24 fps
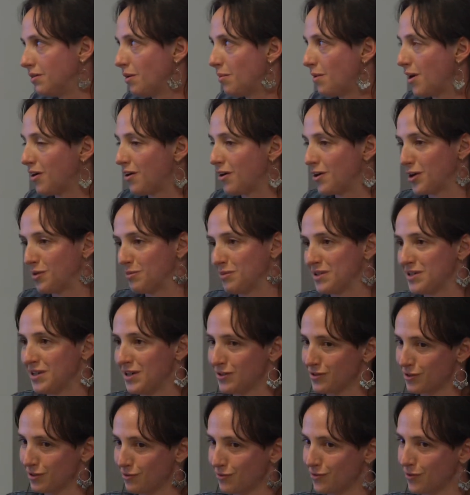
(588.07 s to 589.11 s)
about
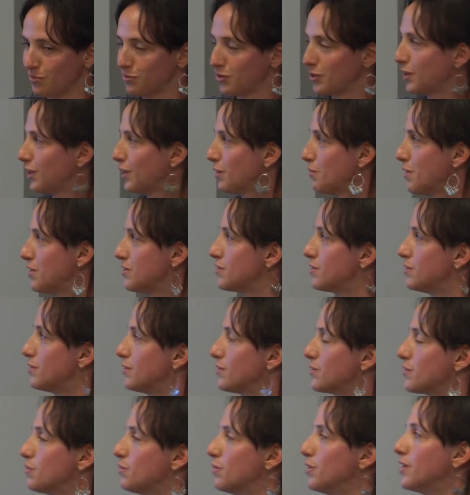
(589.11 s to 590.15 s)
argumentation from looking at my
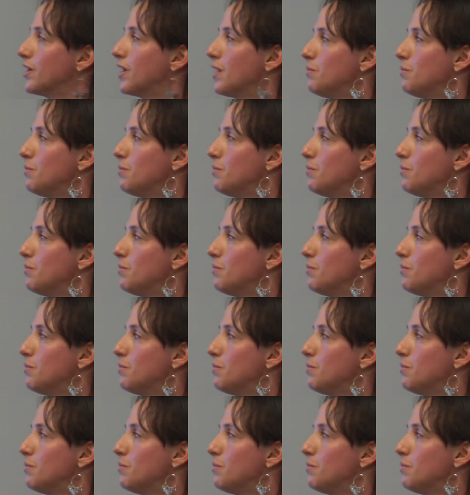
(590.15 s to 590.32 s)
students' work,